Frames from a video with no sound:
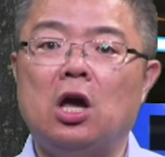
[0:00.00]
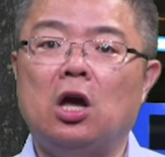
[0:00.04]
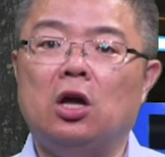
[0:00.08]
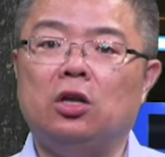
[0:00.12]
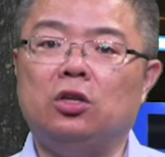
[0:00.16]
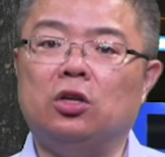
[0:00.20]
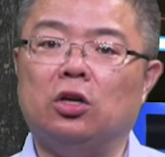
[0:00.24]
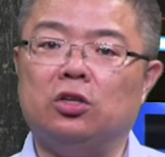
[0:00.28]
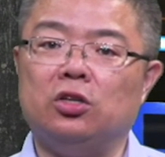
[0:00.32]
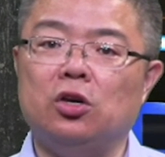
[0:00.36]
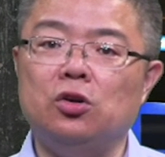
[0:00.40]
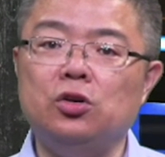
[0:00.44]

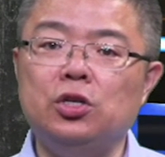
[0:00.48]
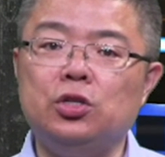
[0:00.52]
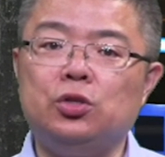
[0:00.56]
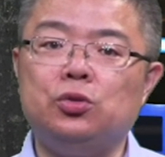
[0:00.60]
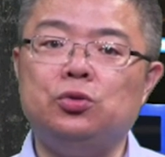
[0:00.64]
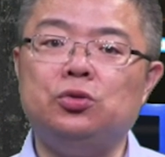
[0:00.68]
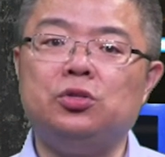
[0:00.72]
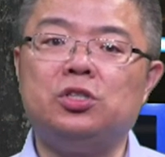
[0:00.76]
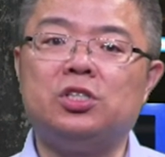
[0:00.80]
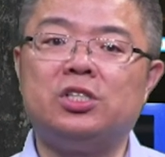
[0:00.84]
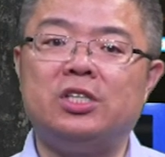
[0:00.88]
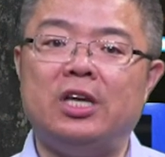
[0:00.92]
not only
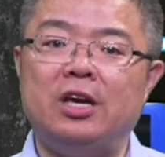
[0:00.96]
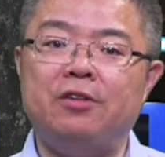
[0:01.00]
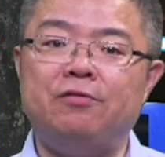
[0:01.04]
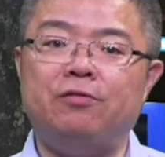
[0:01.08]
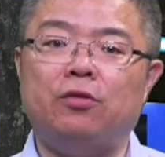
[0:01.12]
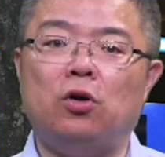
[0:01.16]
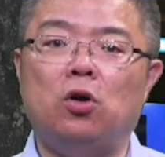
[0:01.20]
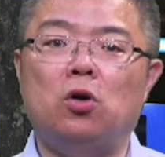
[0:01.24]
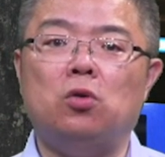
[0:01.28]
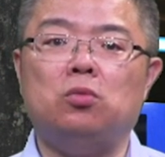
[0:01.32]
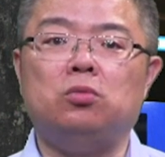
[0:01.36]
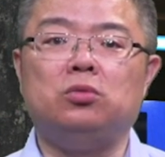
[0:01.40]
to save
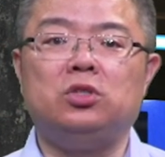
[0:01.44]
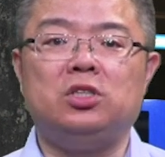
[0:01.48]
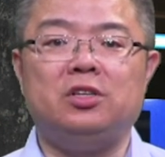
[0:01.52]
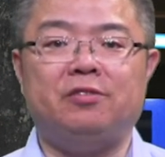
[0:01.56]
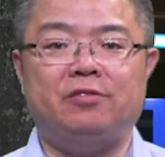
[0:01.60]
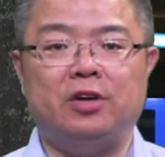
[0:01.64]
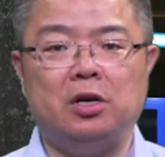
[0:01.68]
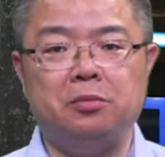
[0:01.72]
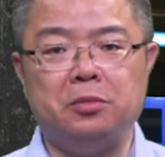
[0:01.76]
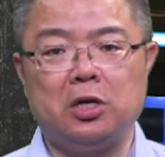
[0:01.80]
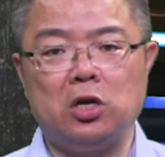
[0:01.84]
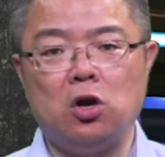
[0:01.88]
on
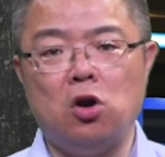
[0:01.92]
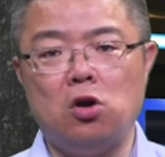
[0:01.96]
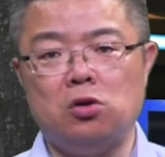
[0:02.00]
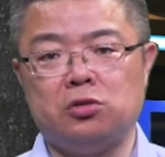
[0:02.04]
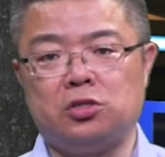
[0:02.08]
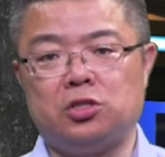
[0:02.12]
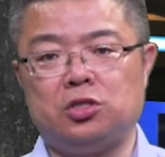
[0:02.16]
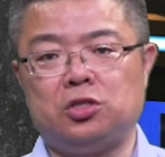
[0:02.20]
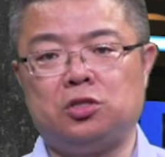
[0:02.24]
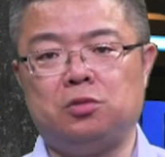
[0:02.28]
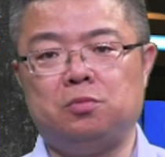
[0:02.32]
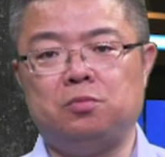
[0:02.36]
development
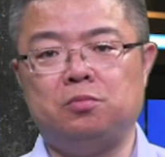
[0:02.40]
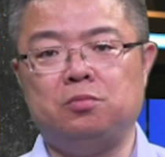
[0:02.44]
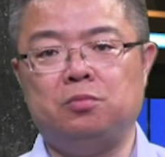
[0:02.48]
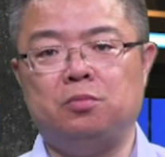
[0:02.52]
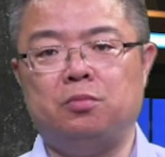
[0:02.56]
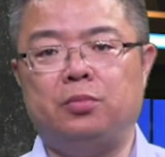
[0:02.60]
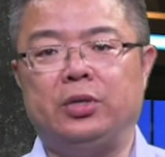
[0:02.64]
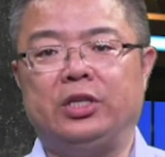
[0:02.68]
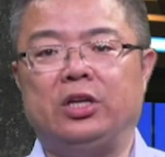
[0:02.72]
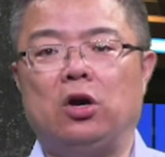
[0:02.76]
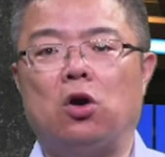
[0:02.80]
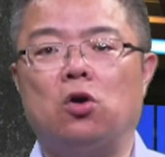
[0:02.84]
costs,
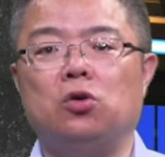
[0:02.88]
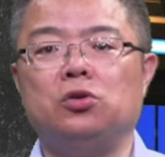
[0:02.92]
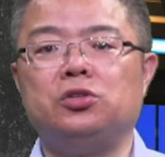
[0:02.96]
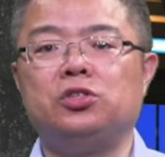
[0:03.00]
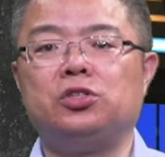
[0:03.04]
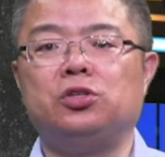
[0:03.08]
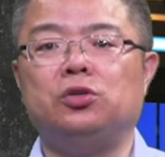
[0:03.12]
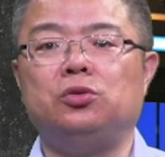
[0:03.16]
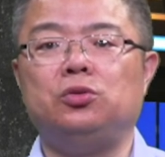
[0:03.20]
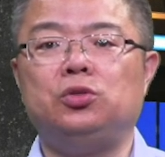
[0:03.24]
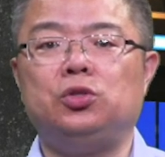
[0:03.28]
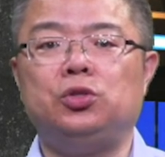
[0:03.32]
but
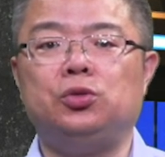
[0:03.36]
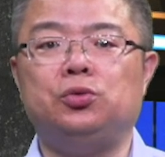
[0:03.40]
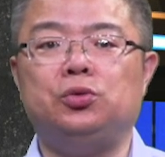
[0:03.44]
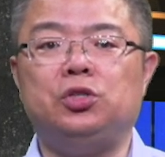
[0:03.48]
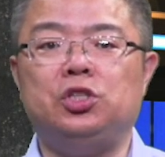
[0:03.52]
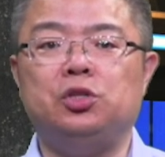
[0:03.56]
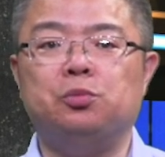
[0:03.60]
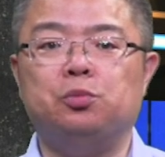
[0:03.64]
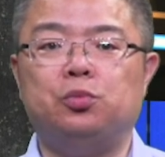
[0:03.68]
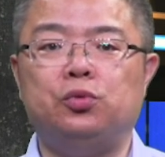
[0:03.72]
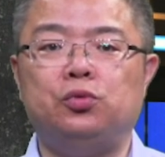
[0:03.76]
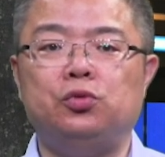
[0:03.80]
also to
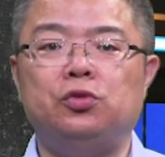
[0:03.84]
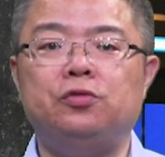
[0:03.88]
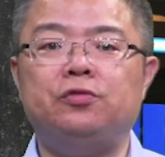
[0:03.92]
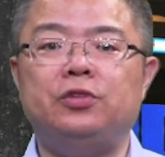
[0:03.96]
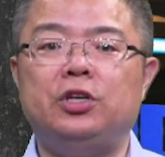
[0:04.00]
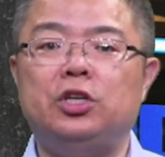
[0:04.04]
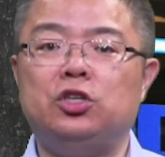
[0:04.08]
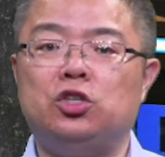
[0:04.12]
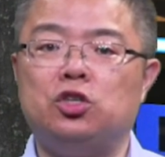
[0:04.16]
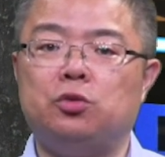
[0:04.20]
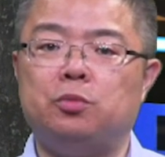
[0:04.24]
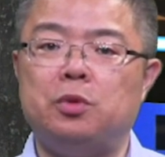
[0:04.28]
improve
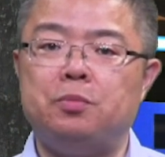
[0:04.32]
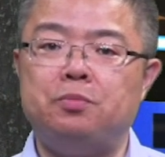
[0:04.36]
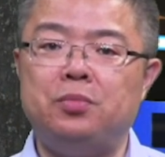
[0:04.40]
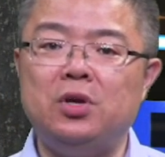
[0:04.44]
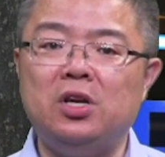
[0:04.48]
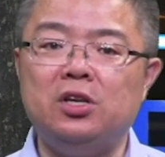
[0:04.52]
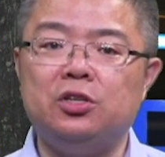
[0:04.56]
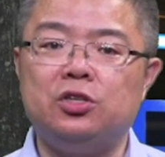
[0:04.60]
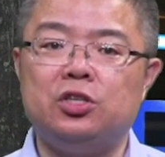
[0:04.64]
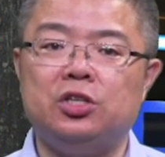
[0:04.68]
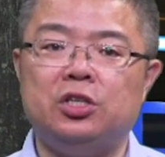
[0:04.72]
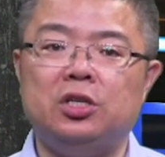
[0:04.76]

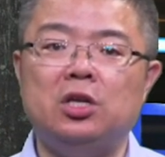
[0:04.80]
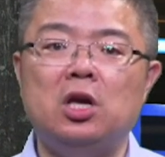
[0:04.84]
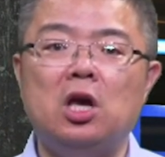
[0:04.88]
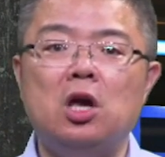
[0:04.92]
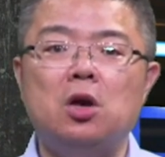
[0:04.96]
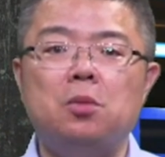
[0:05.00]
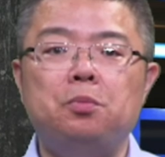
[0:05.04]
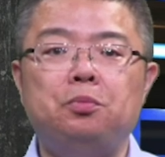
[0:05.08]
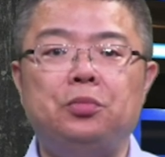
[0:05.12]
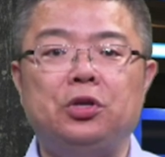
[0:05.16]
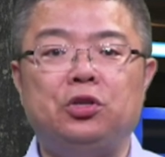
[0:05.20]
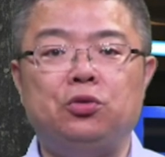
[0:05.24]
interoperability
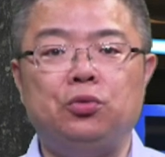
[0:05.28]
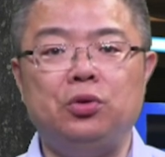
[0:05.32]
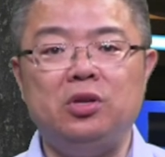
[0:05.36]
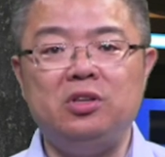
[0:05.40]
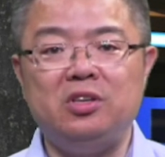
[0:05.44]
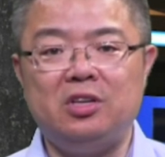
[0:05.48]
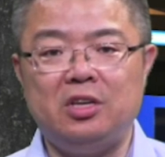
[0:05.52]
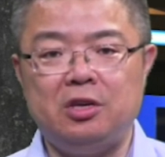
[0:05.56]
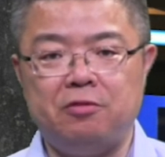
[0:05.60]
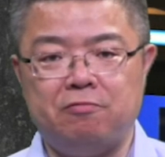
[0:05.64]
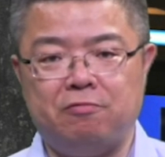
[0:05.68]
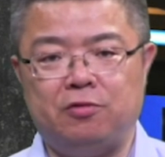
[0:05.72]
between
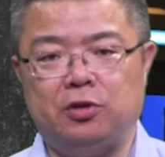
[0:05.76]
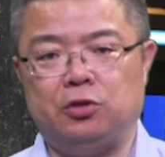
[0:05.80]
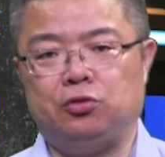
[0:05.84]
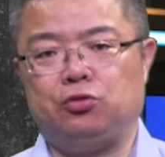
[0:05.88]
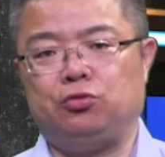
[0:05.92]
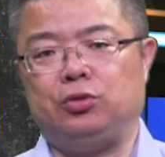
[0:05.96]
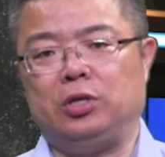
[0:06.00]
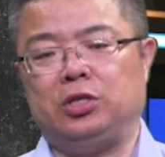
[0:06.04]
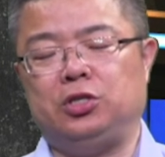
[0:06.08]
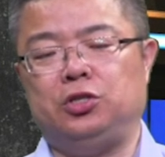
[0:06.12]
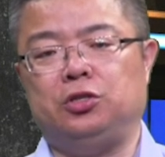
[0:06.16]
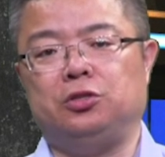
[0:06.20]

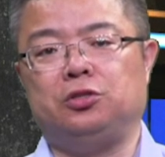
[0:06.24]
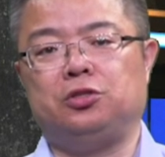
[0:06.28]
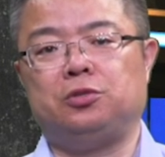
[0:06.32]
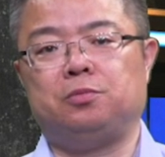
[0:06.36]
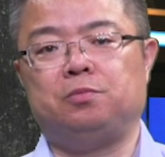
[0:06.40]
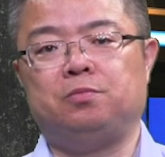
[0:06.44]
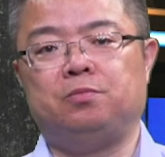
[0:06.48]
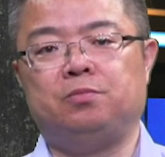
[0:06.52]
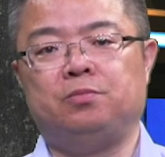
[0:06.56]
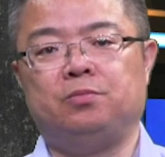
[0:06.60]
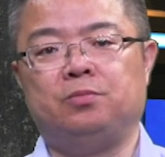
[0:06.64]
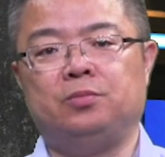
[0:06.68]
infrastructures.
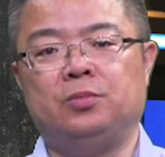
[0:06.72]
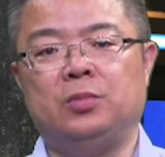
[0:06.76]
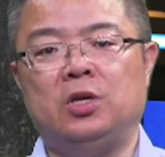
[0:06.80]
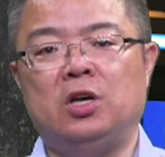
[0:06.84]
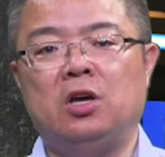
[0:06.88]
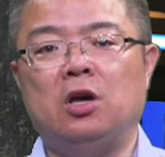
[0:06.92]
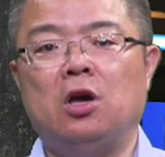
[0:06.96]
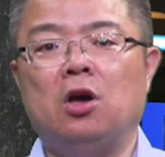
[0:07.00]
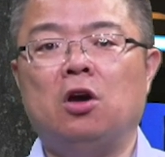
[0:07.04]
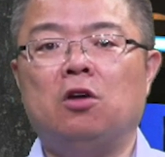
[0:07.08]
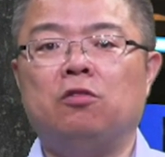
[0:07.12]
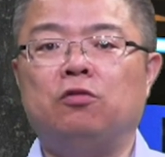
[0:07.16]

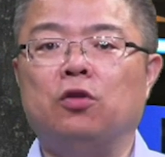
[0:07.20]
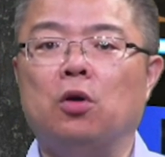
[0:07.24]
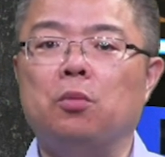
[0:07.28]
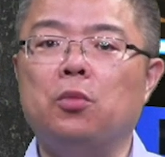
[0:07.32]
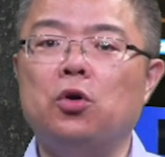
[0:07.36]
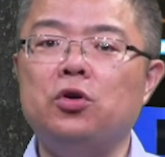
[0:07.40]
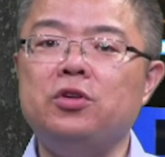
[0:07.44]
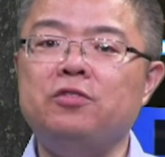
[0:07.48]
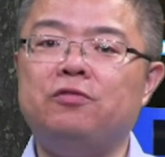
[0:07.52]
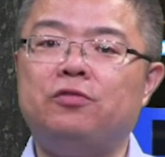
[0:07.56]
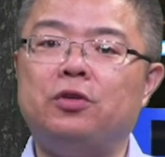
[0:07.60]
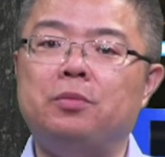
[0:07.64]
For
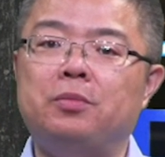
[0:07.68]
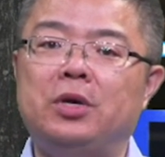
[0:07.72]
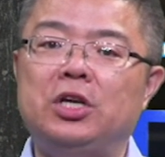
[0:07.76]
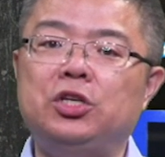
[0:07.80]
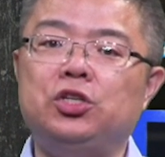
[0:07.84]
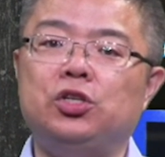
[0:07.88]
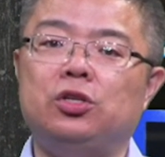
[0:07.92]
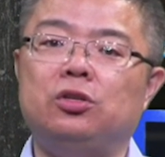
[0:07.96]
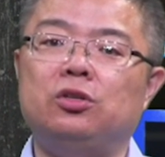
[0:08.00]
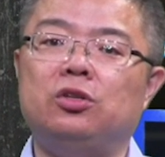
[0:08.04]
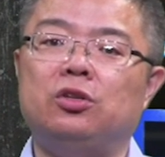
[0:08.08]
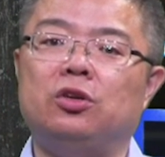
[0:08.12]
more
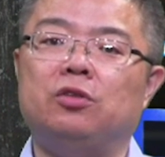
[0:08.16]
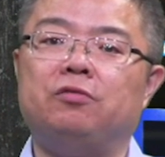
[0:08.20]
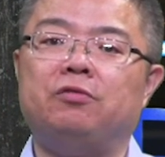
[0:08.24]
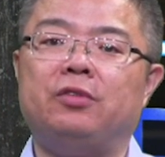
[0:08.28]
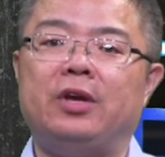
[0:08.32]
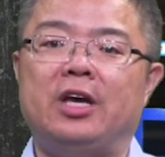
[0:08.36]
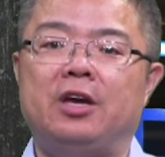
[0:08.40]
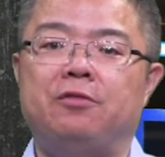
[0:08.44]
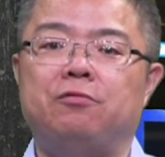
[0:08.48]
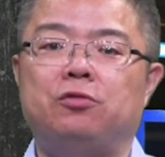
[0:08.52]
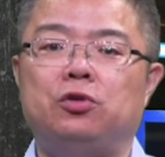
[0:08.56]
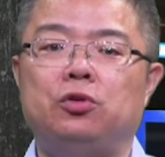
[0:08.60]
information of
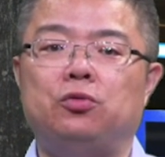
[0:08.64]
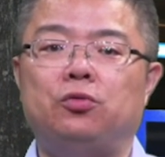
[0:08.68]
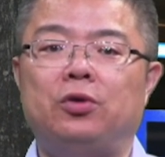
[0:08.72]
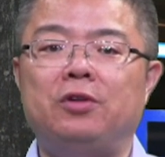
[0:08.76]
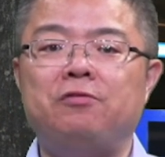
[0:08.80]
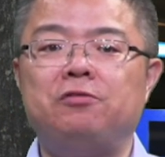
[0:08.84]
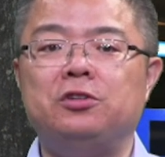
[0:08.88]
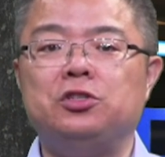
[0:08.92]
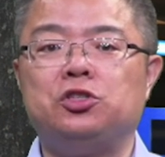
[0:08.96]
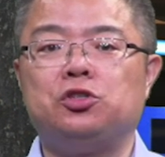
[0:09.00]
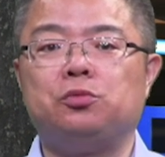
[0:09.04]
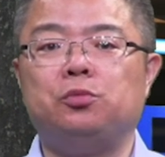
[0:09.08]
Emory
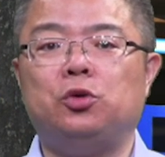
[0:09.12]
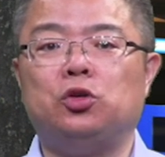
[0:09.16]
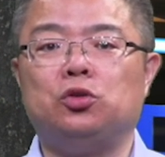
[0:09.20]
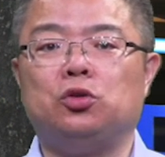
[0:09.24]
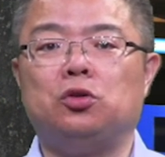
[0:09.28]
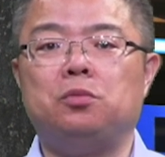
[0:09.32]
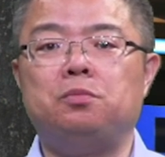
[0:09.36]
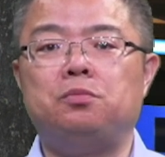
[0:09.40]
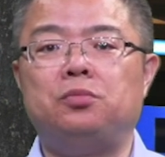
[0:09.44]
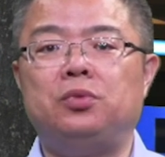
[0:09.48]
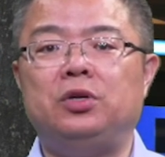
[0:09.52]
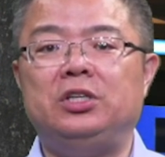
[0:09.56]
reference model,
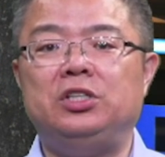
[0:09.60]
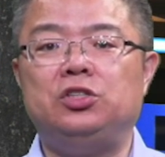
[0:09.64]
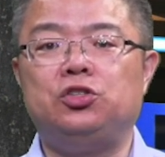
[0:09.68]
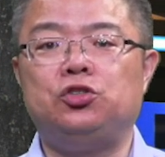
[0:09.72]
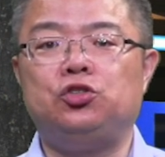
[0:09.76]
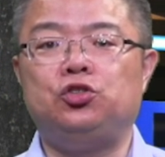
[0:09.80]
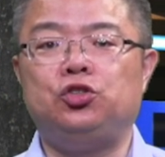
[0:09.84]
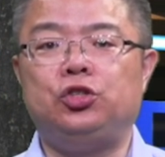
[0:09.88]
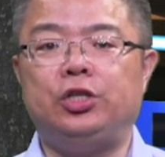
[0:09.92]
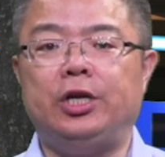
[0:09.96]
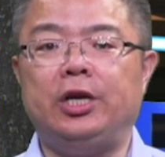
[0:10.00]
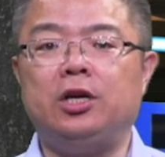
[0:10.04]
please
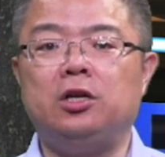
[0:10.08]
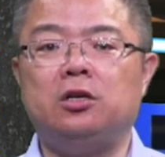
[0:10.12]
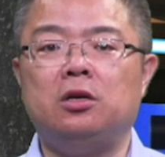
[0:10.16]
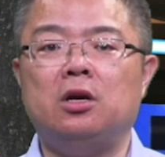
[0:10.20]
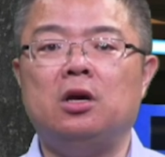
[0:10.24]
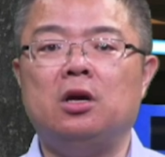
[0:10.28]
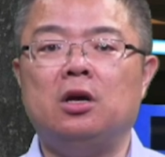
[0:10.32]
check